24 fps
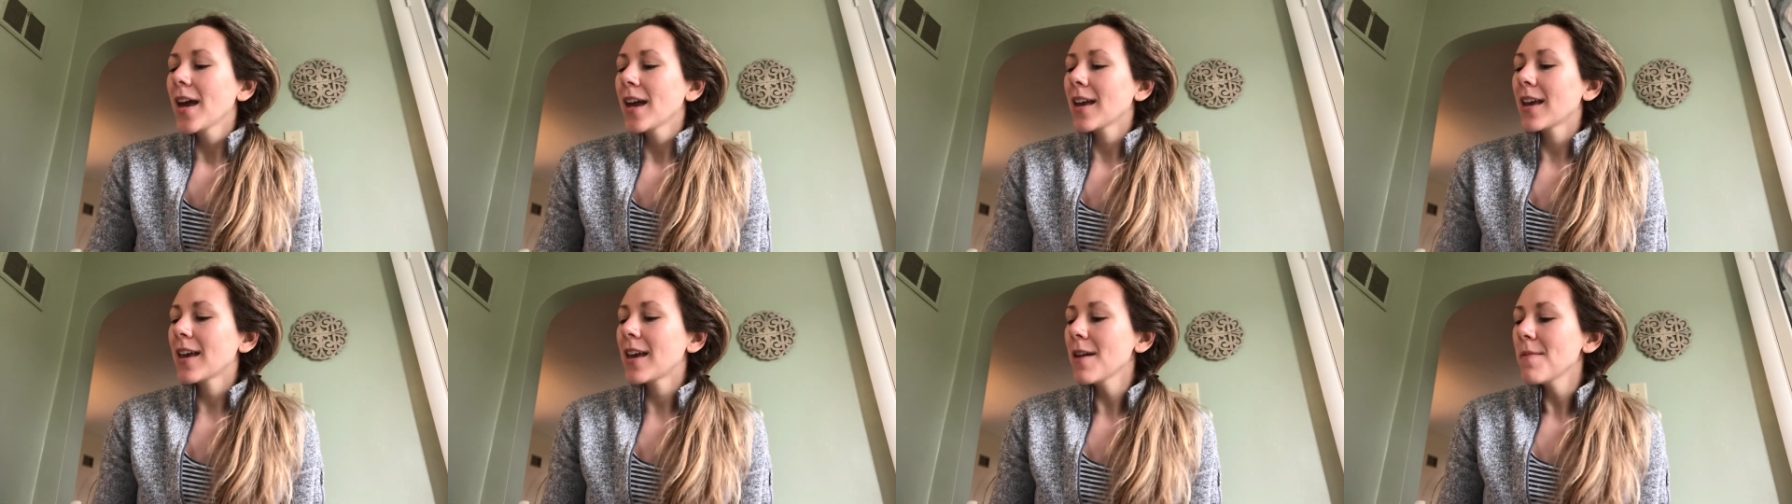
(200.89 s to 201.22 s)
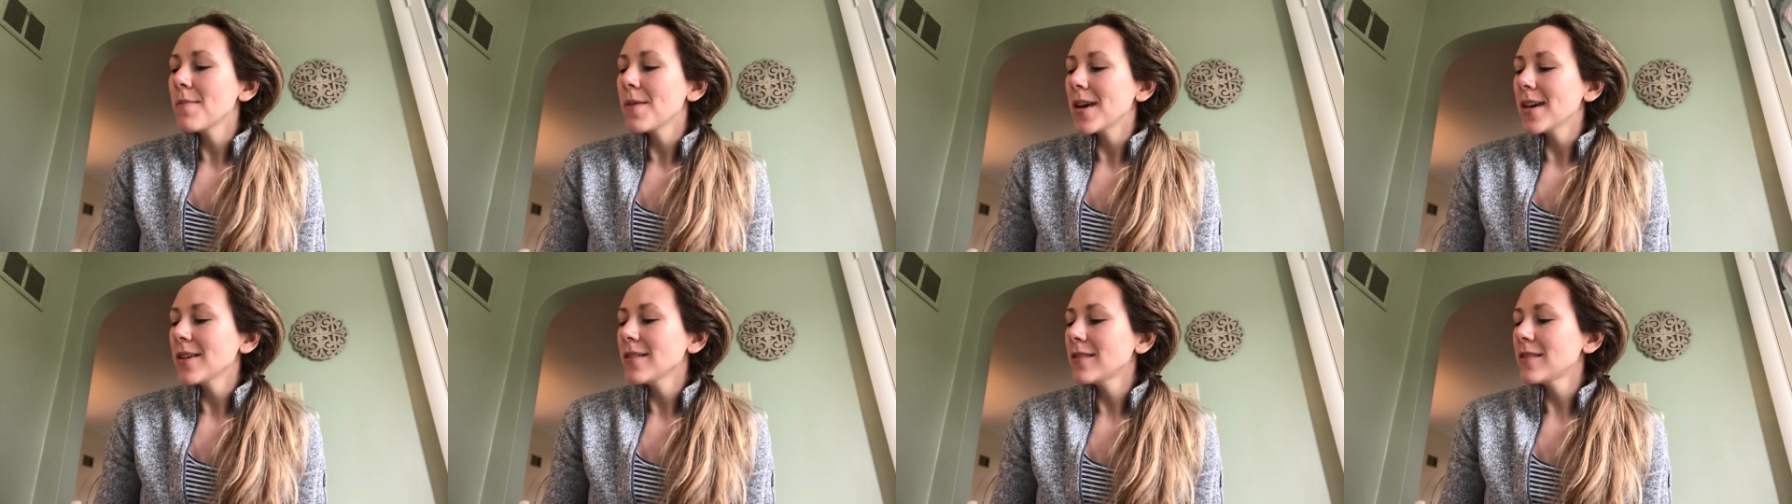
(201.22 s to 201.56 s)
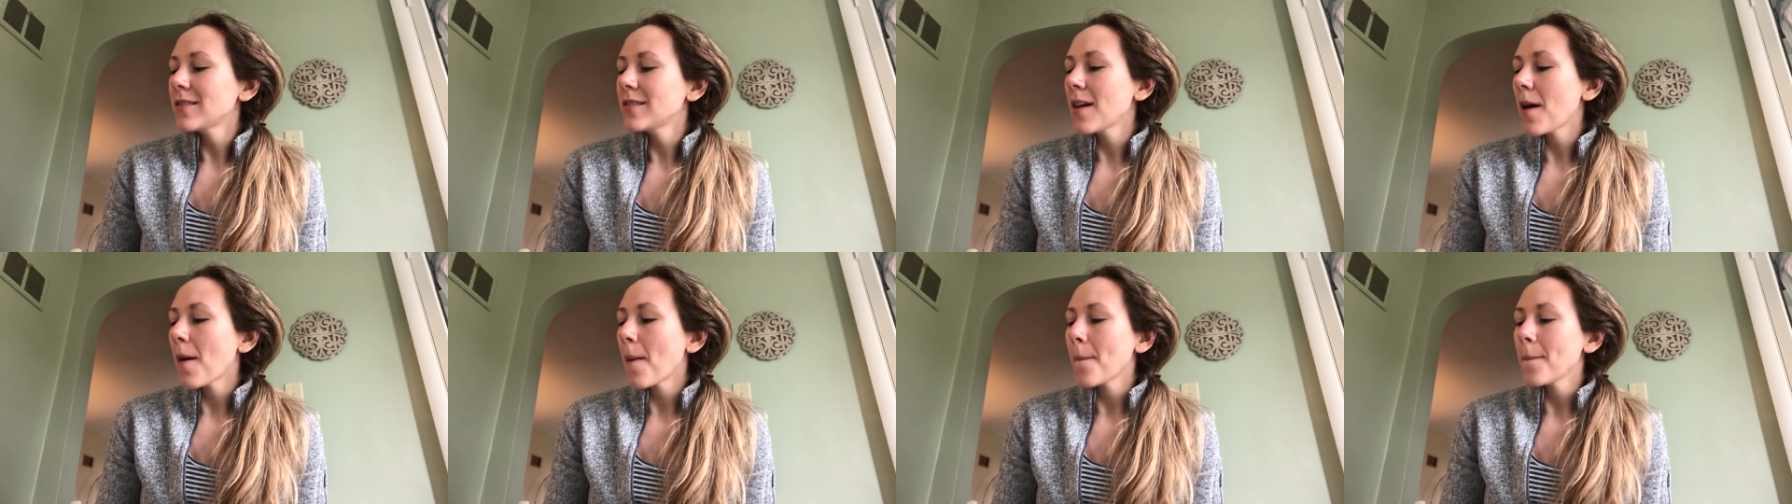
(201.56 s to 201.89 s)

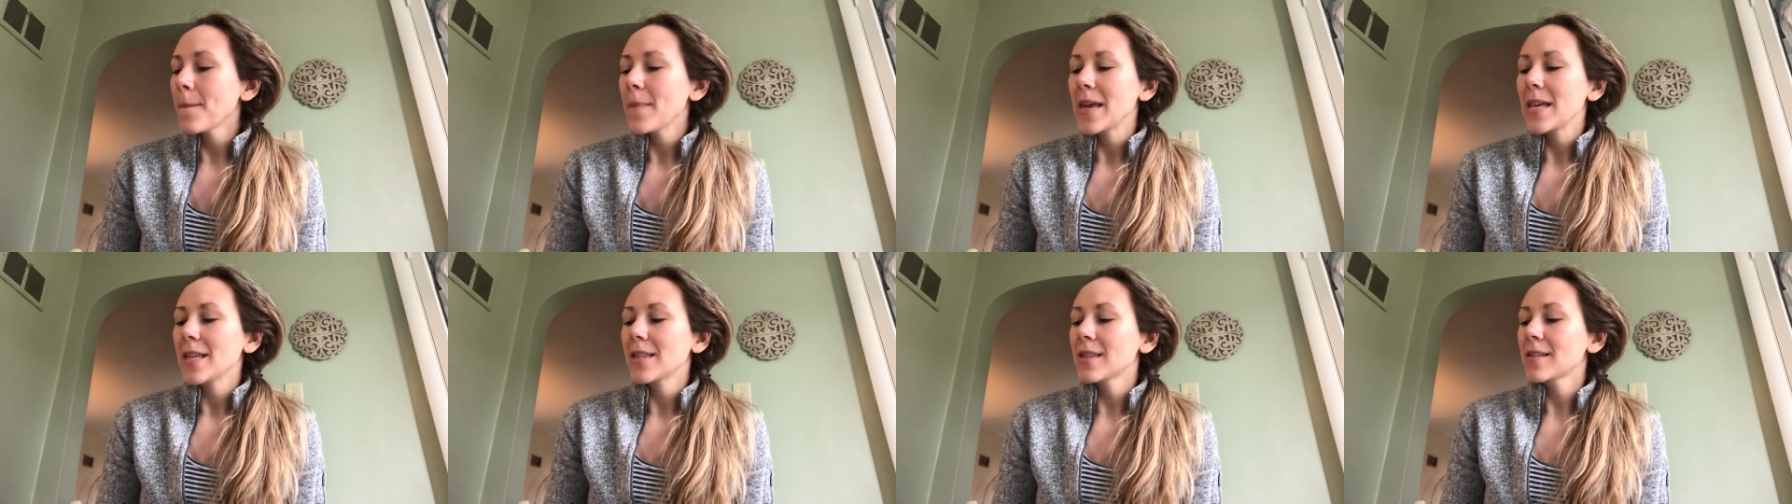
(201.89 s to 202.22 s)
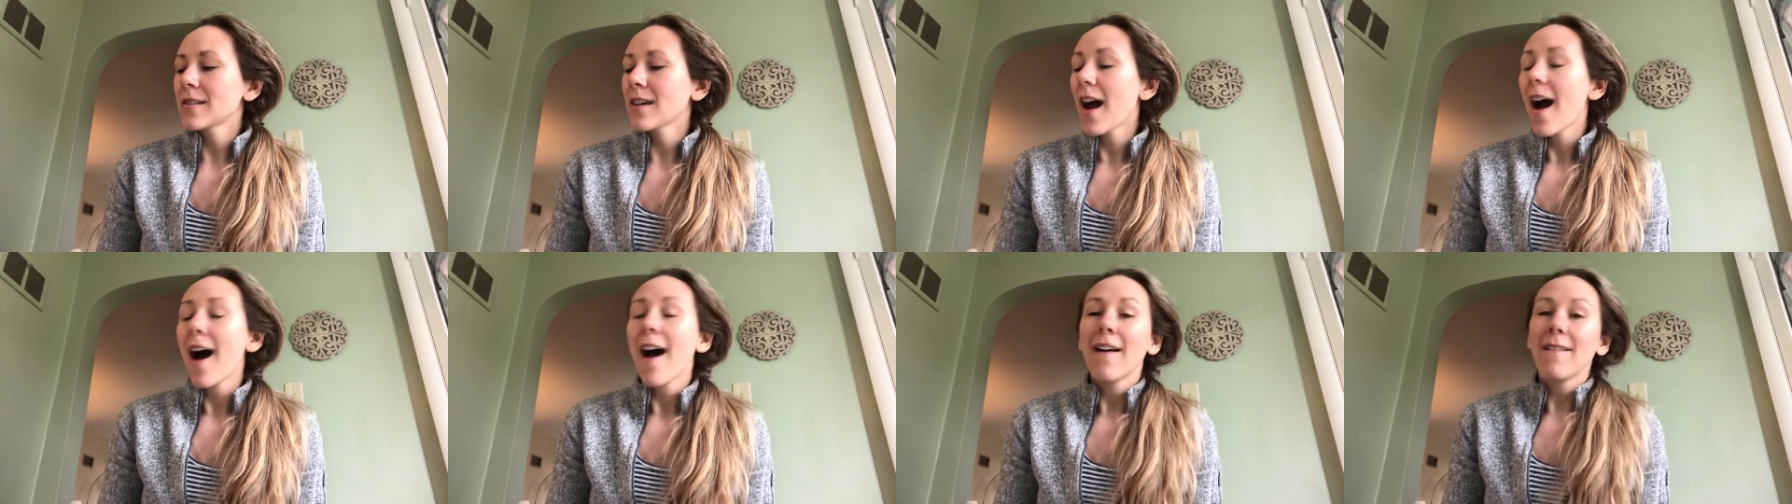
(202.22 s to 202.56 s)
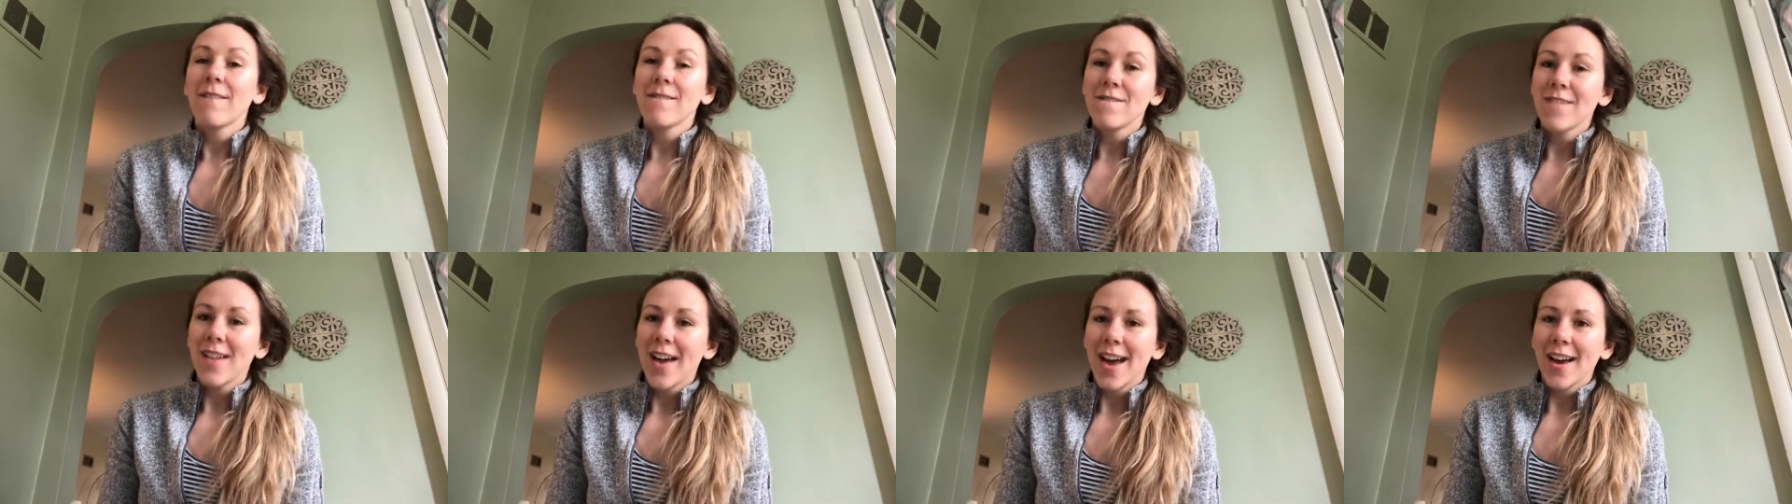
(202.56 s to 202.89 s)
Gibbous means
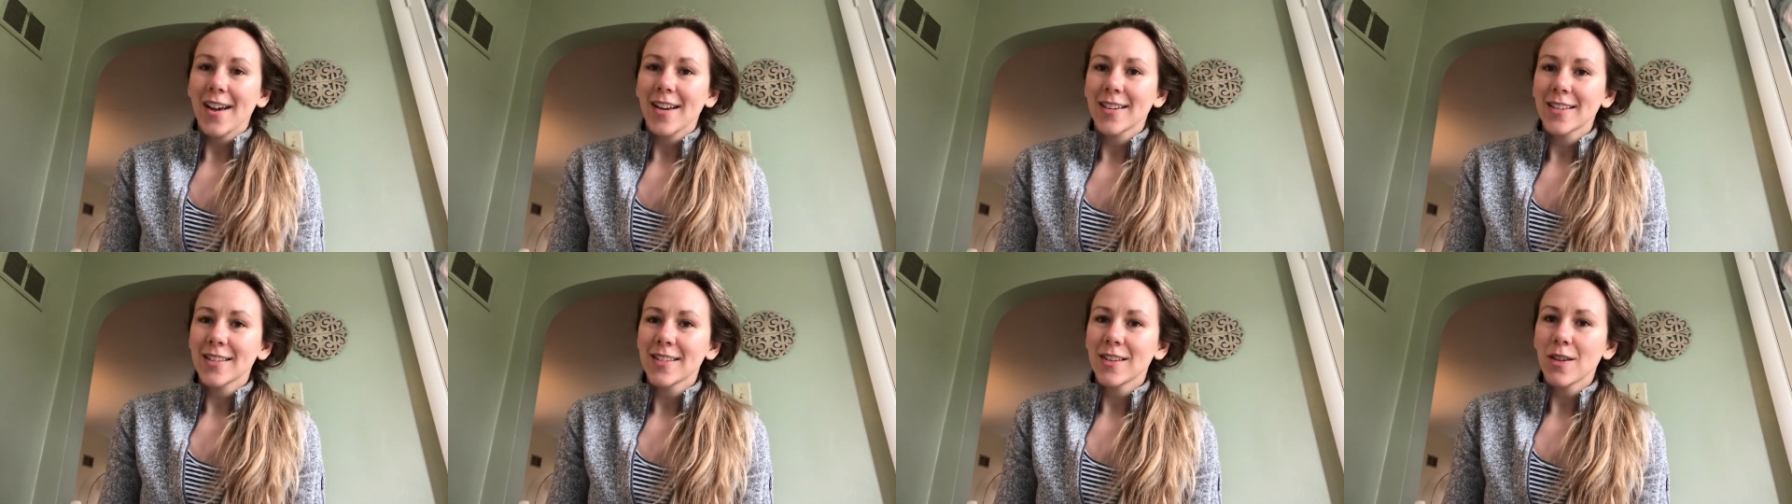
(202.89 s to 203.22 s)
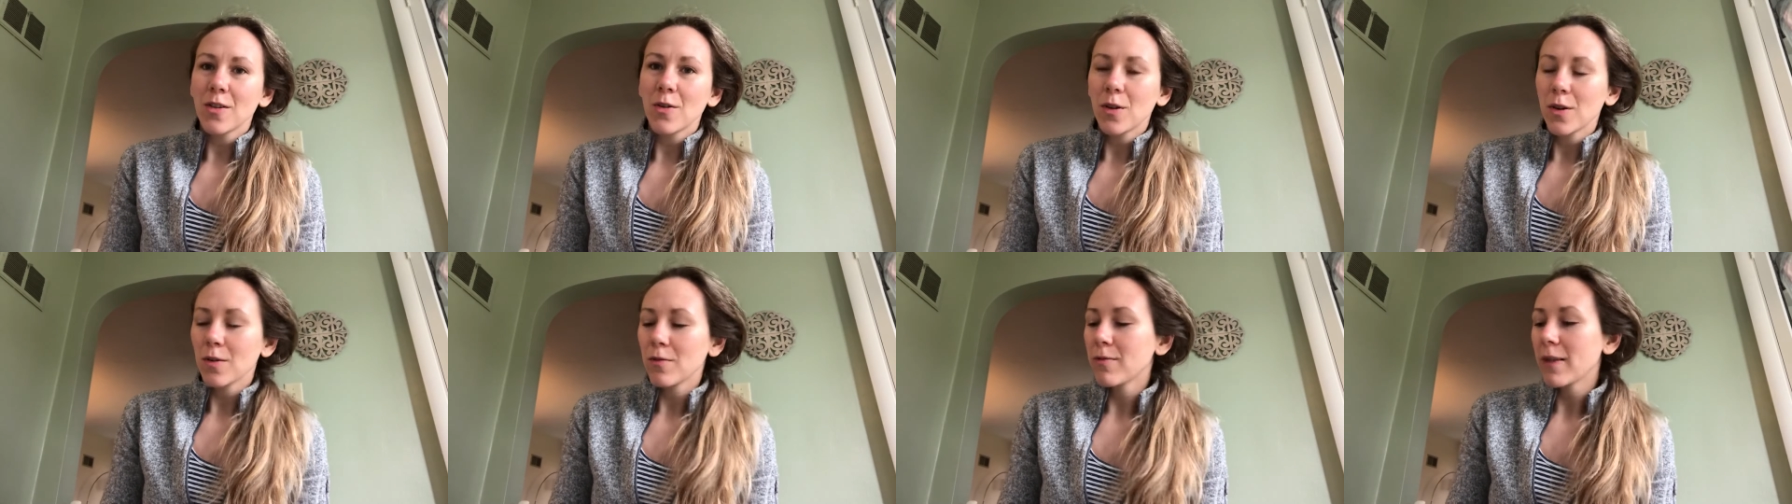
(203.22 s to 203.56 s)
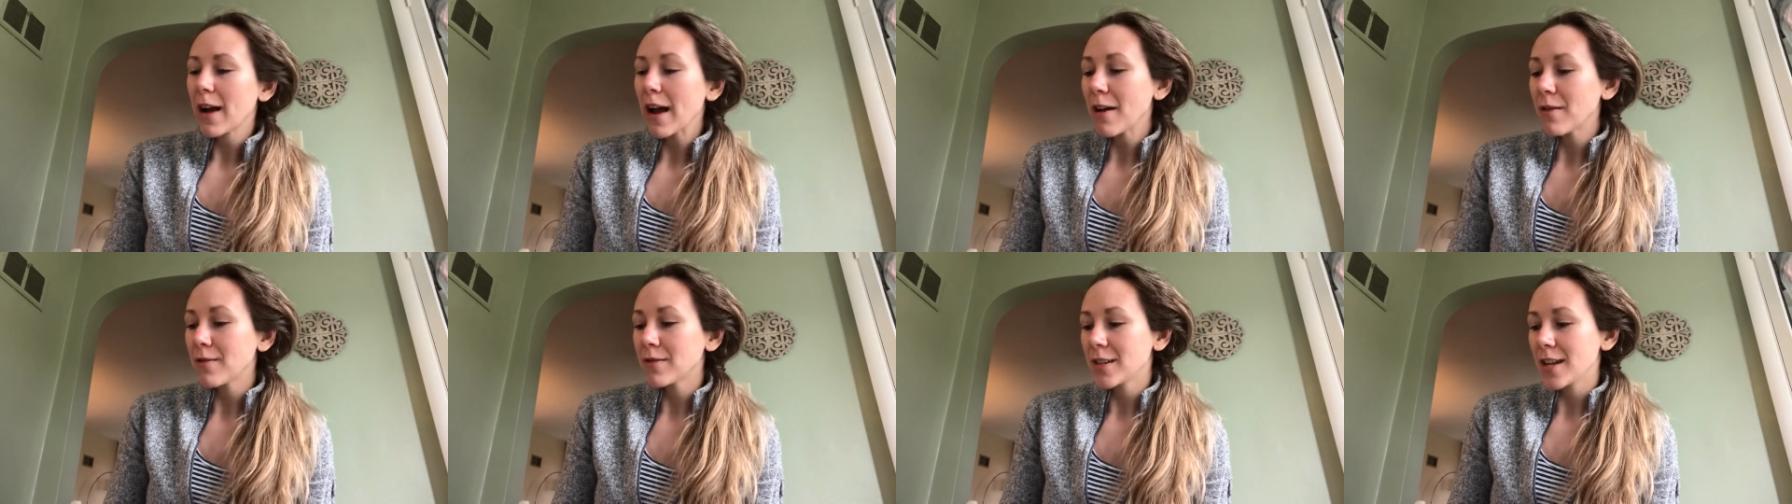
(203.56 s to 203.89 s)
convex or
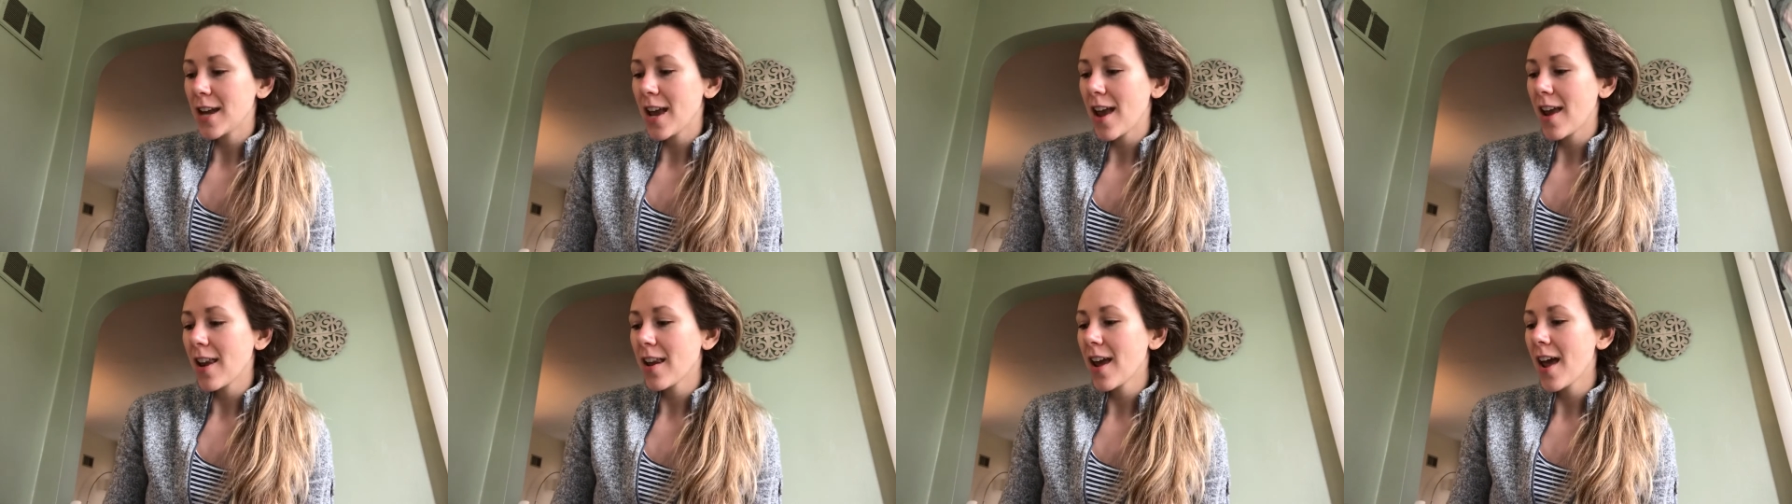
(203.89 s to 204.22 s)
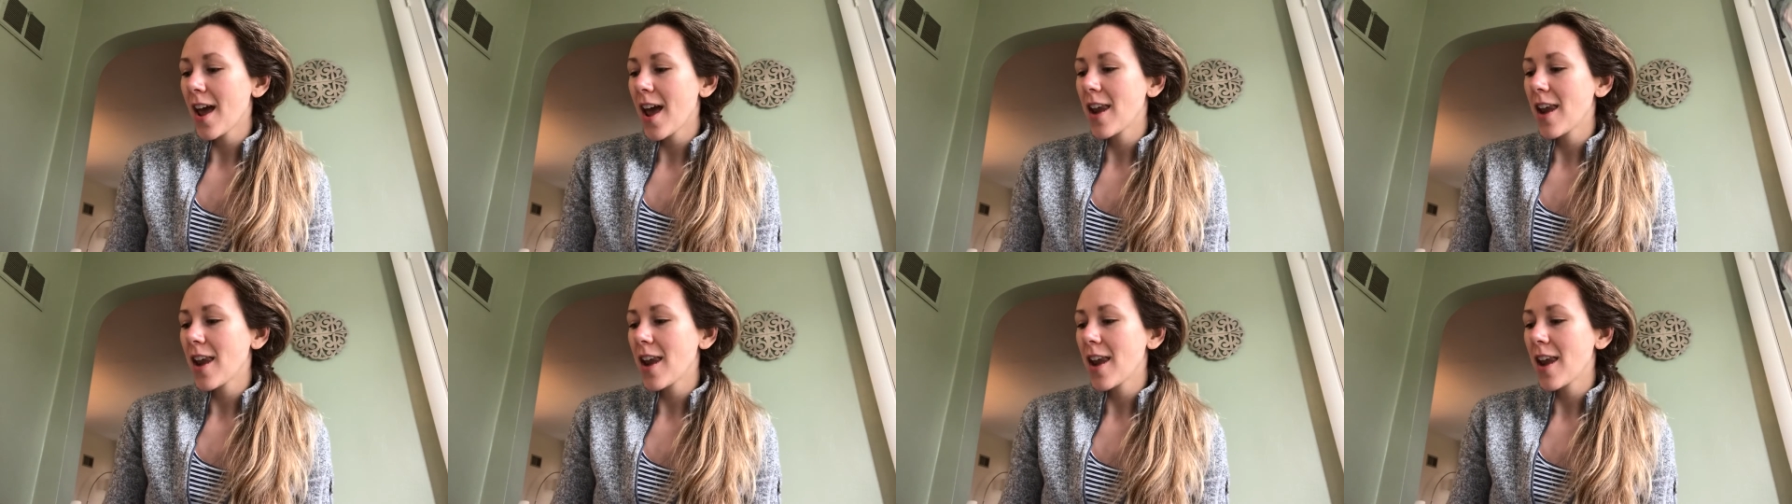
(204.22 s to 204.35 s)
rounded,